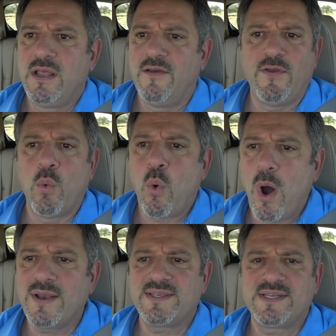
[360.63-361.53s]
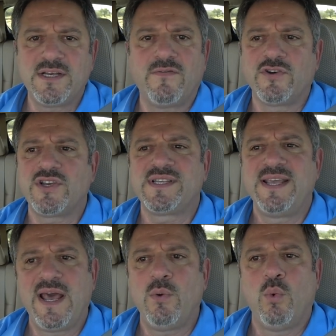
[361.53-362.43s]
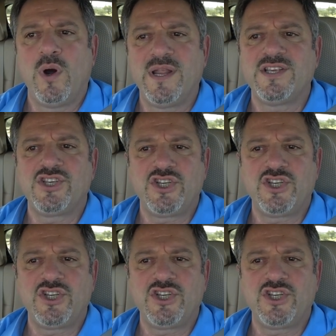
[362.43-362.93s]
if you want silver, just get what is